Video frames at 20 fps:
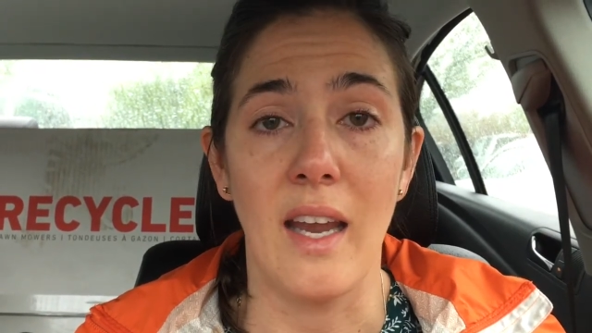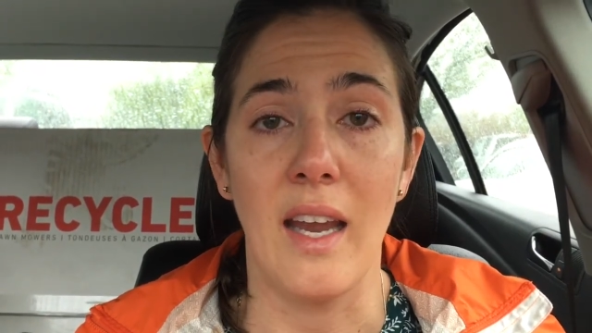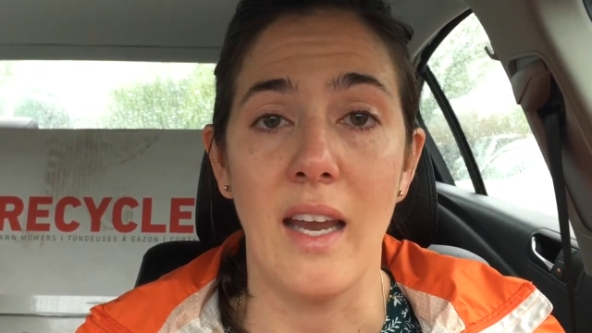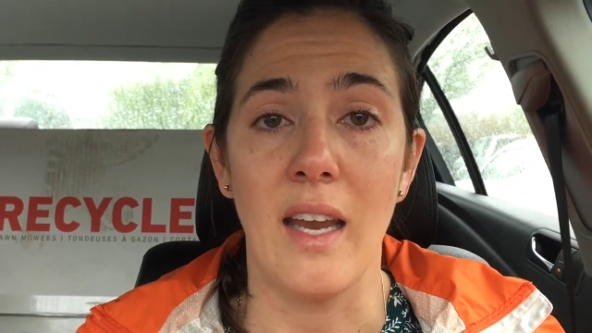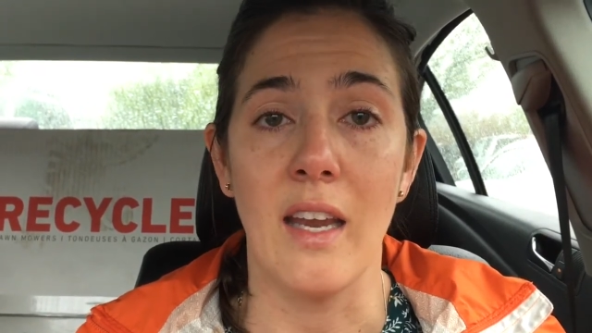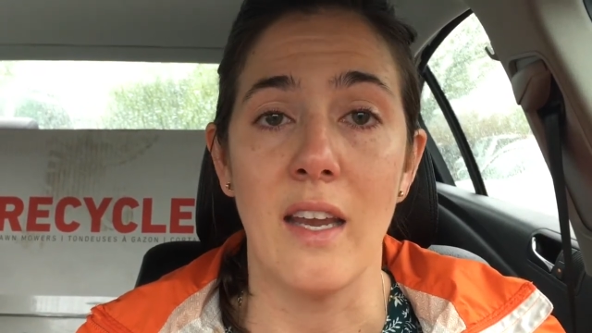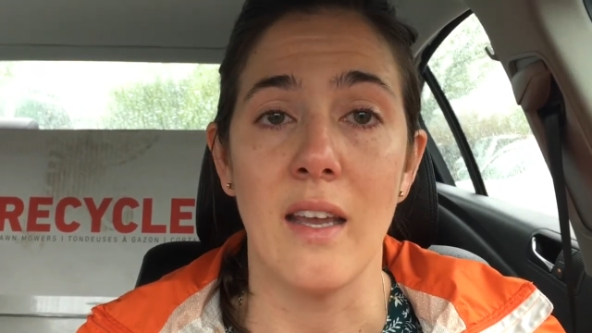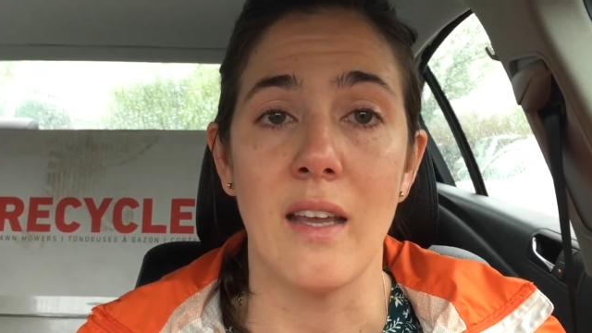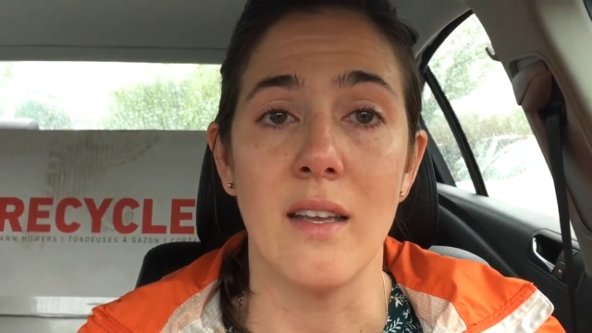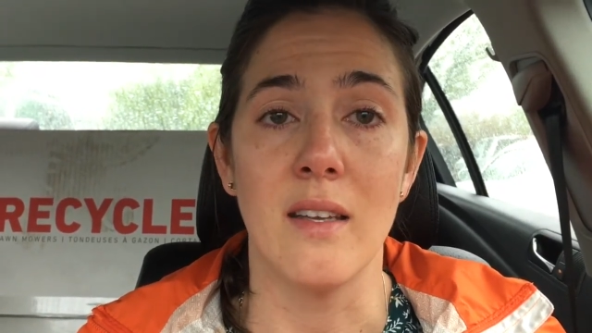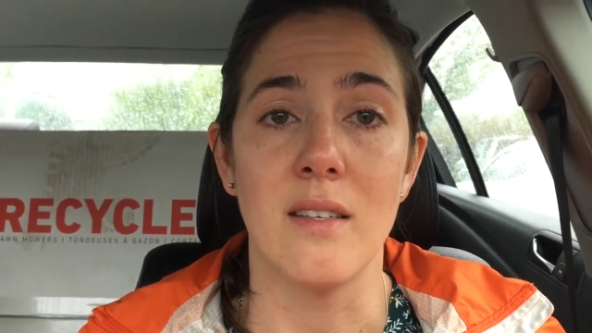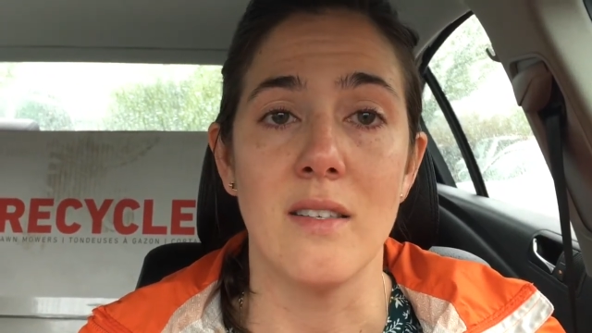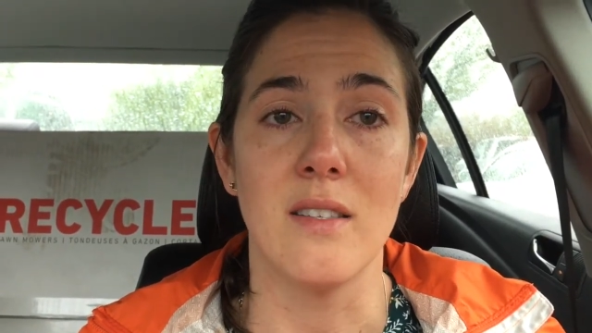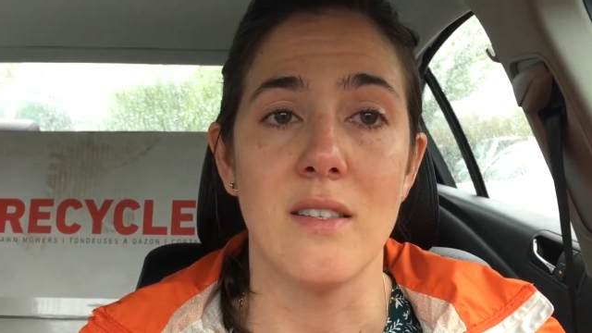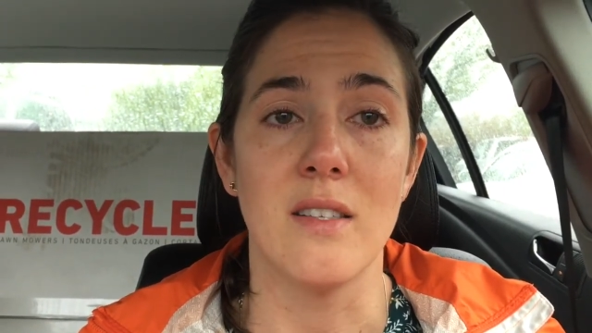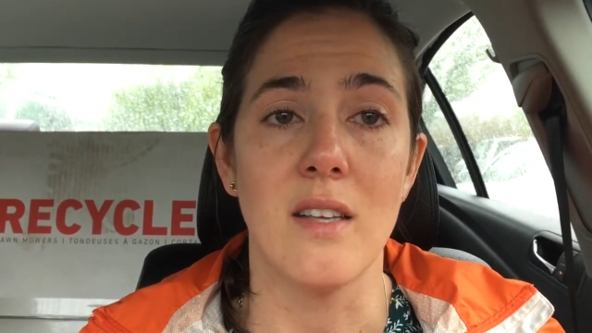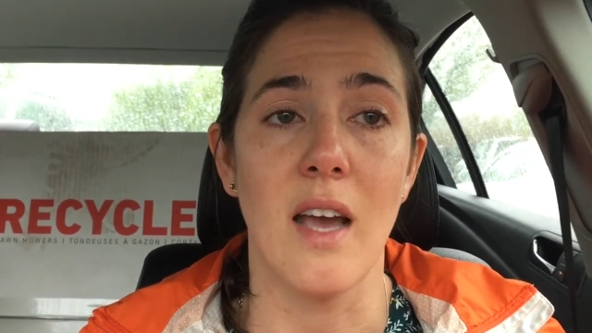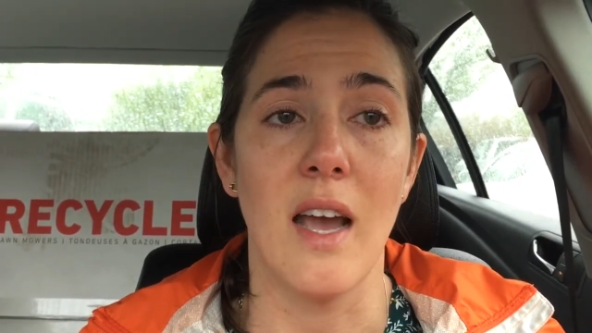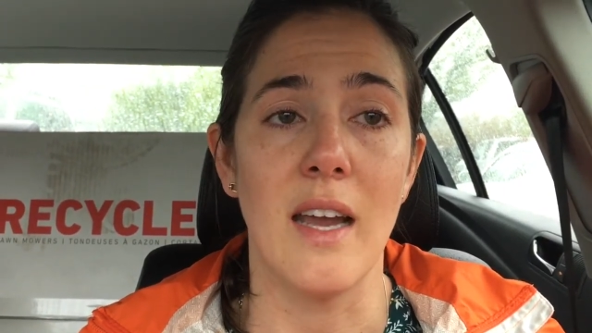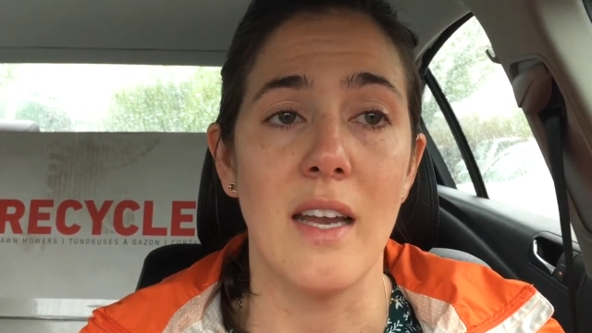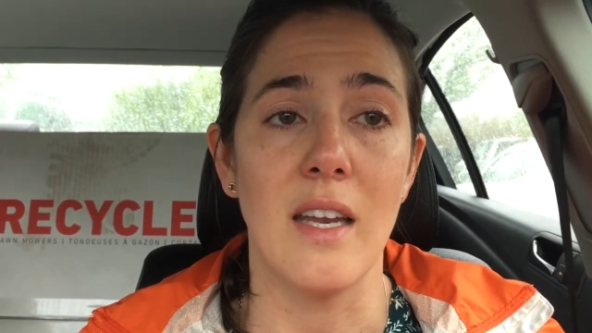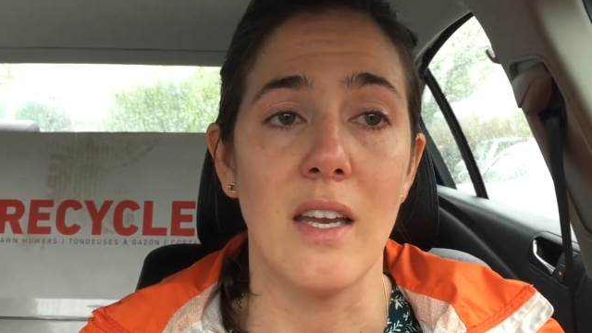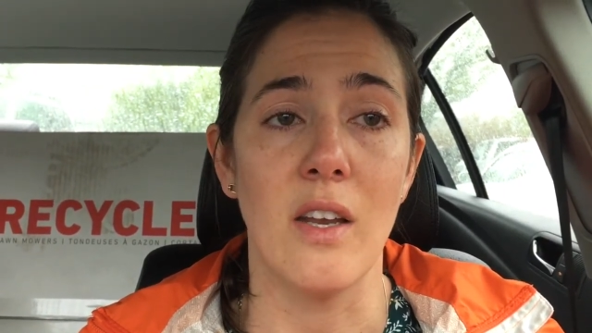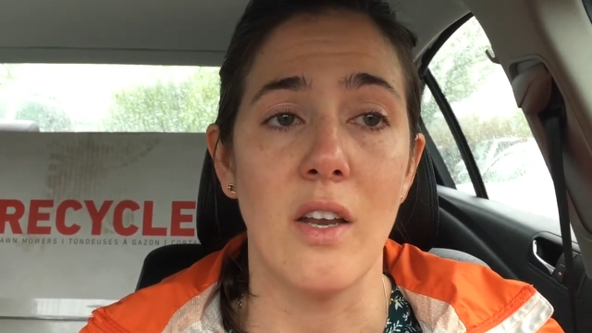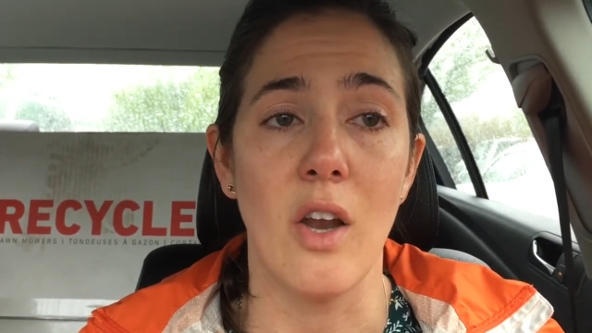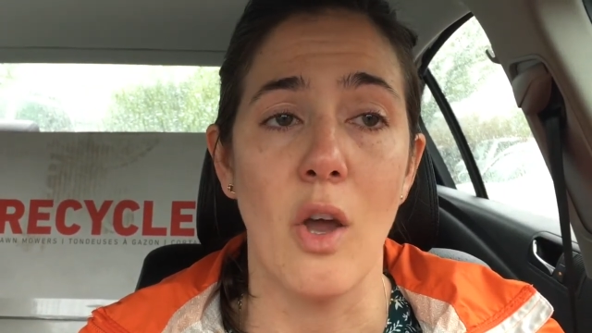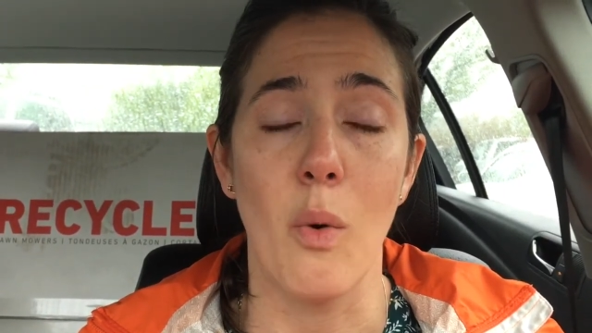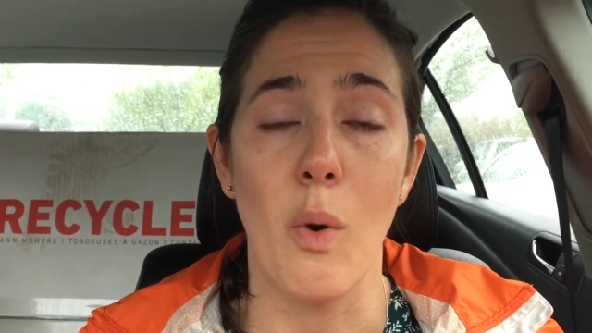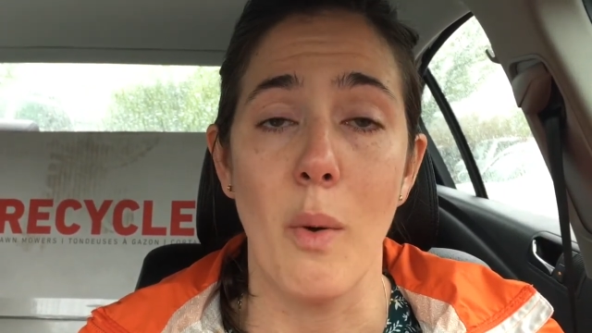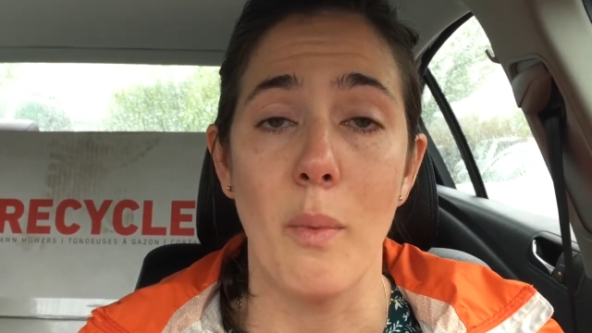and I didn't
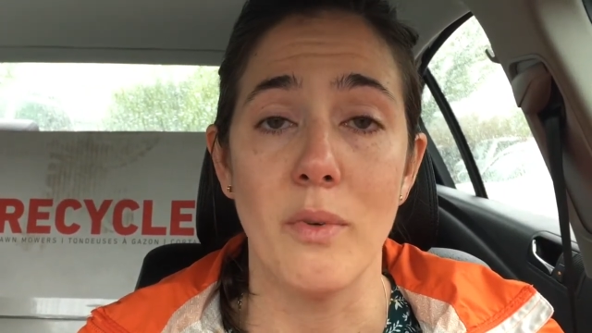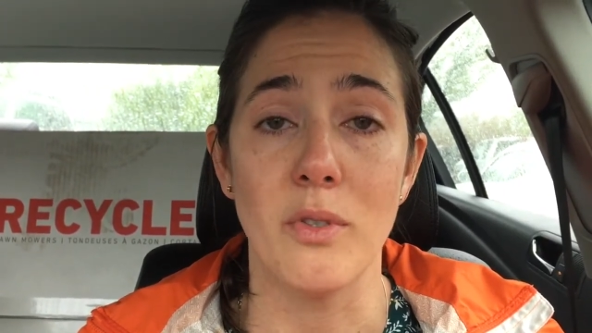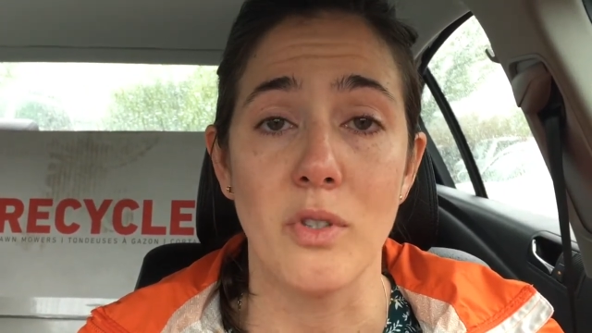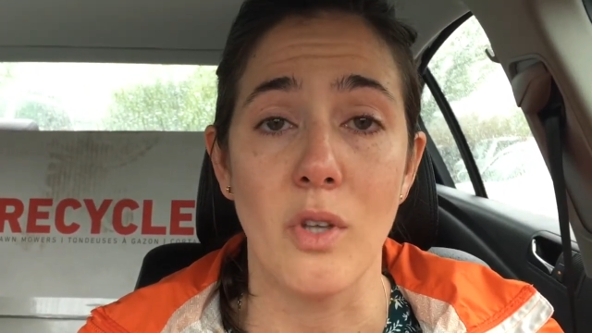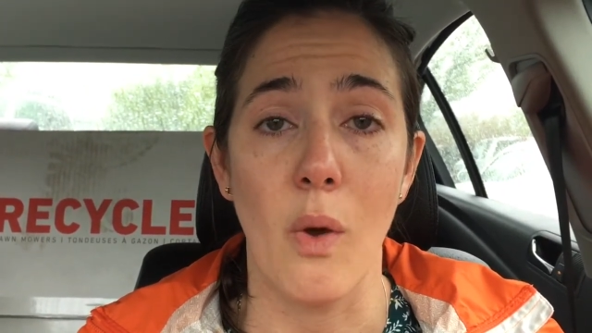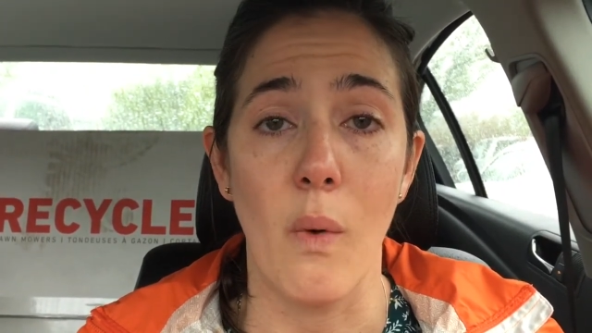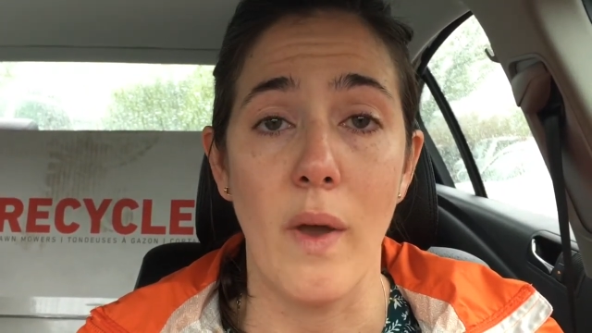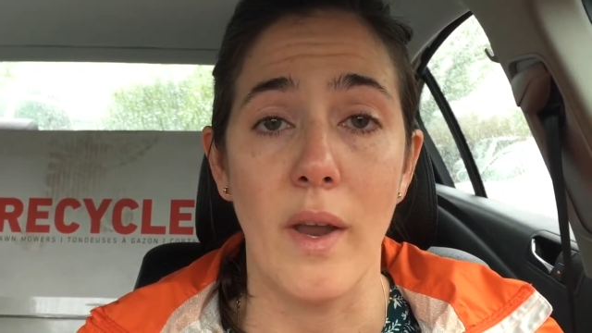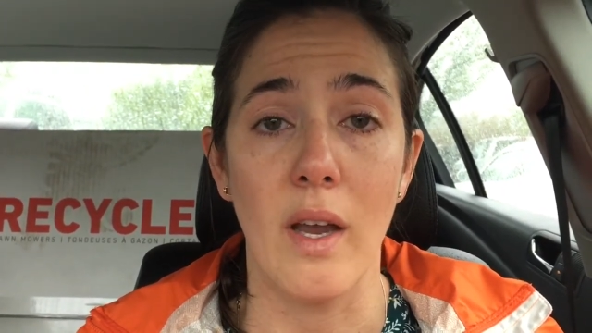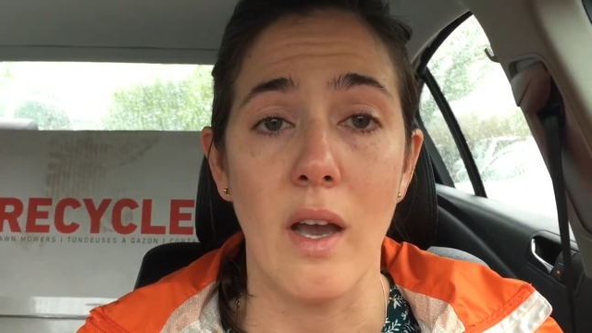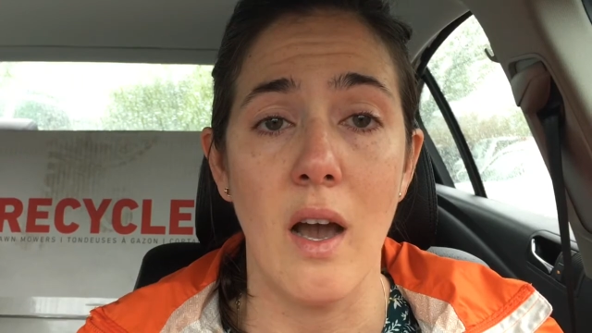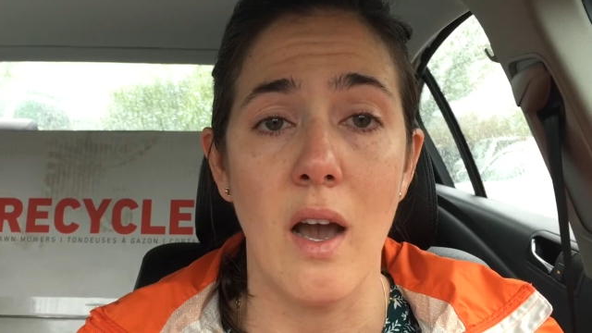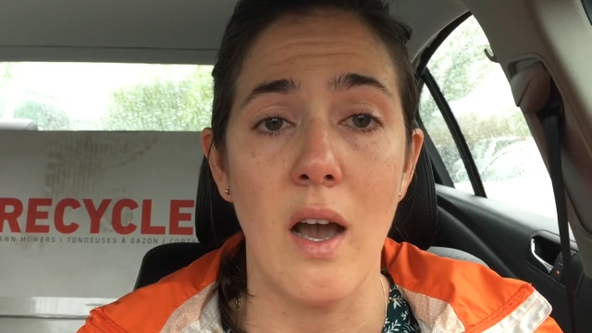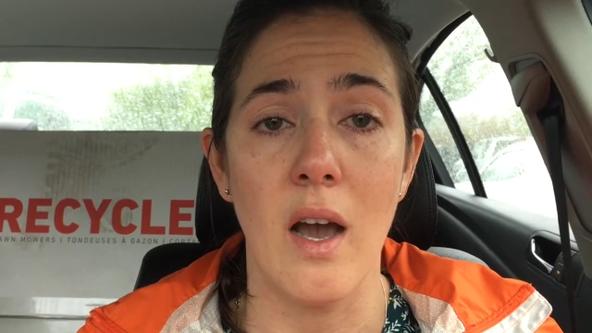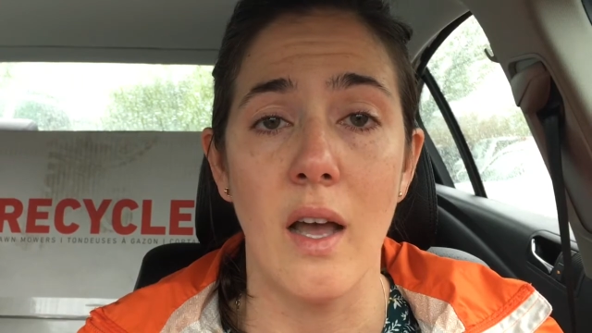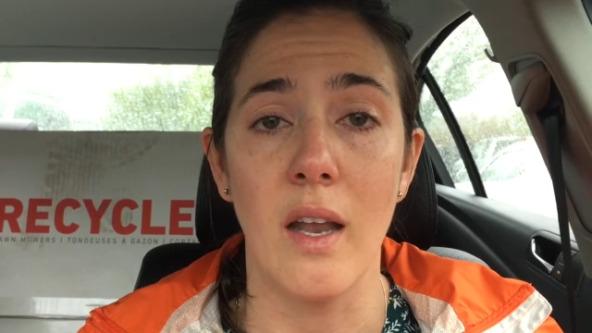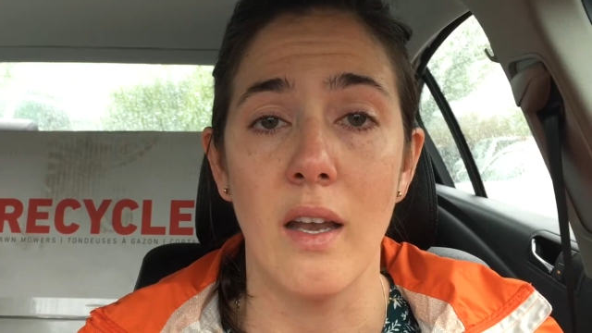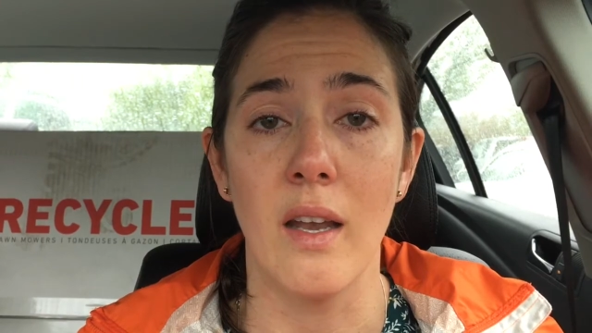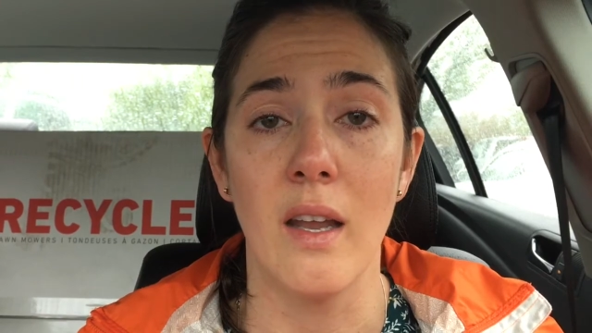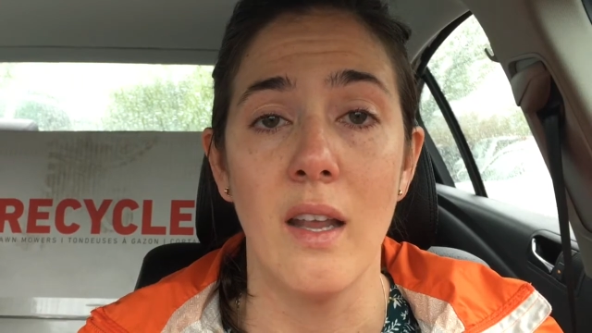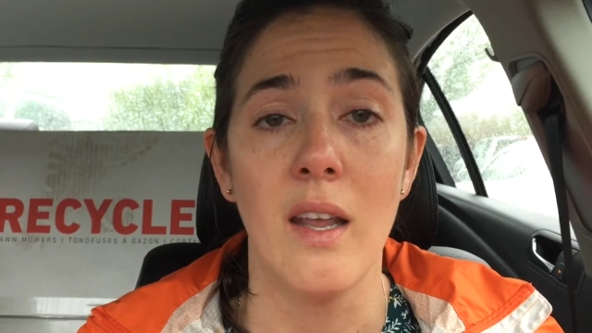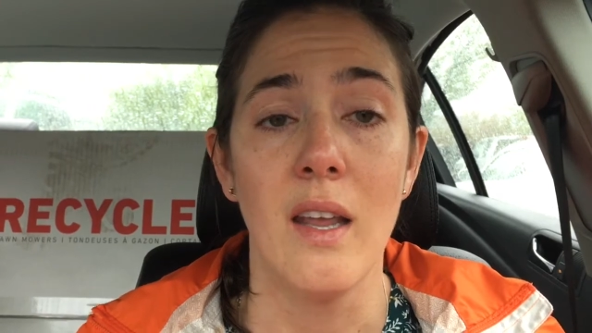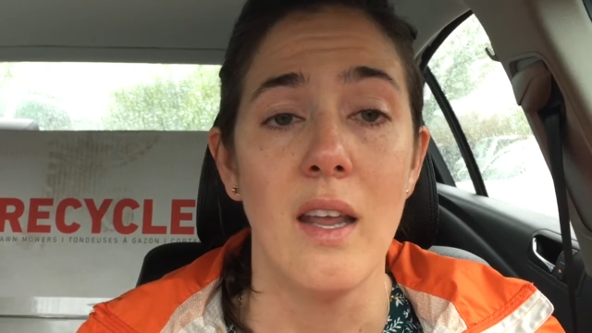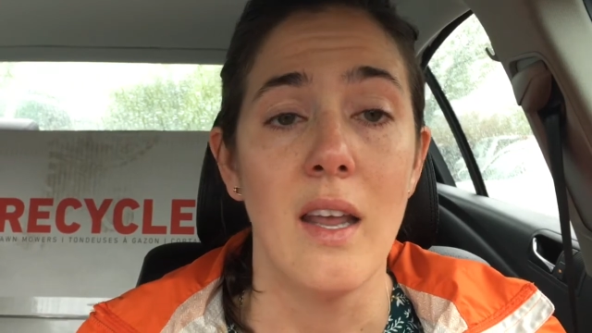know what was going on.